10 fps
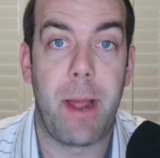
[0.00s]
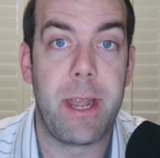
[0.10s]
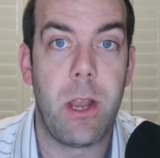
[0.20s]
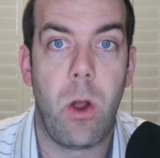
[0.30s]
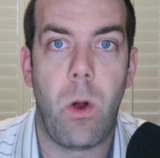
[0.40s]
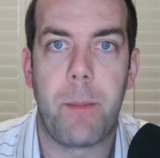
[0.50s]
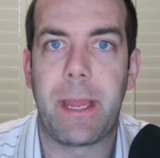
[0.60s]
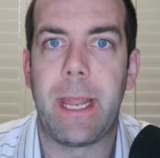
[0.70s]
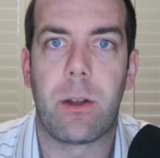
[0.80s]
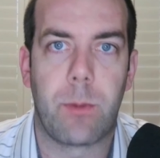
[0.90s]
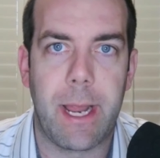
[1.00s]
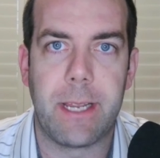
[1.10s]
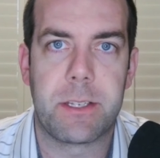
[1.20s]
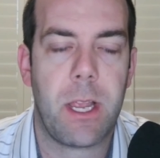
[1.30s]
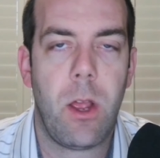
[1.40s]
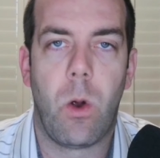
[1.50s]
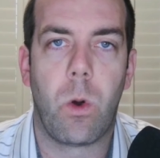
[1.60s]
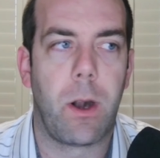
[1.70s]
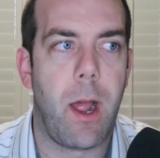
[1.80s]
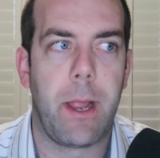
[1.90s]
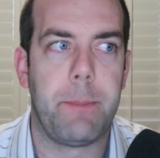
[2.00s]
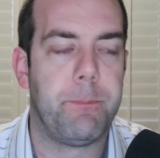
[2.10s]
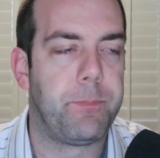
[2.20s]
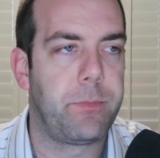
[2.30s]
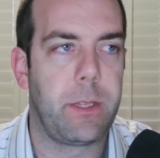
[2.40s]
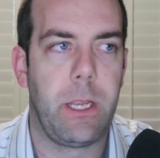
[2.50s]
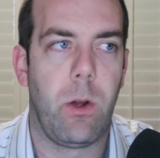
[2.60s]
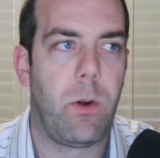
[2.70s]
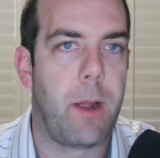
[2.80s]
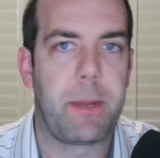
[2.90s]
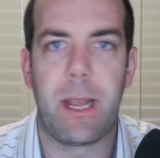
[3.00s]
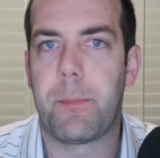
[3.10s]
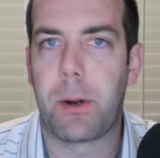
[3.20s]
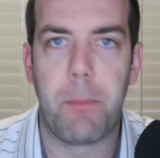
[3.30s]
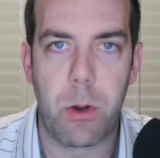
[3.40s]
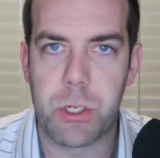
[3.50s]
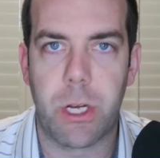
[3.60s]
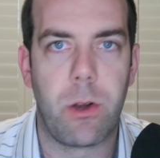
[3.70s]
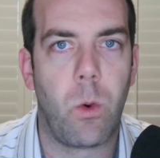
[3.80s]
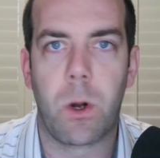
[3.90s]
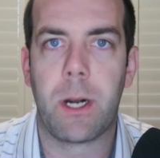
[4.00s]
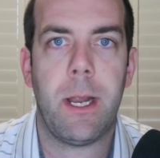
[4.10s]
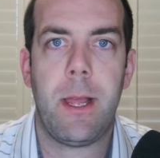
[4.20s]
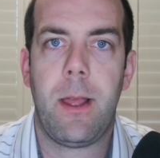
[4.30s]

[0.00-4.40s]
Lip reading: I know I'm getting a raise, or I'm getting a promotion, or